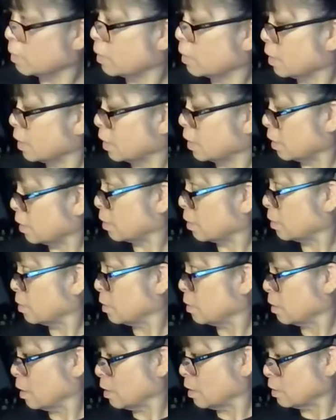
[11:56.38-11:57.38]
I
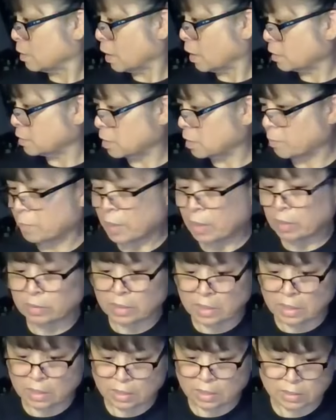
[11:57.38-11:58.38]
think that's about
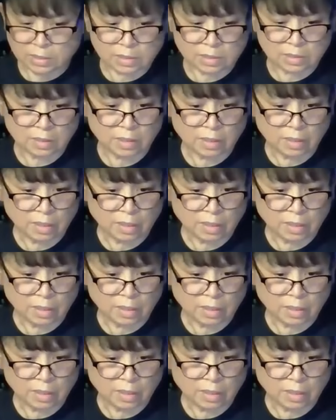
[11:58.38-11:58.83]
it.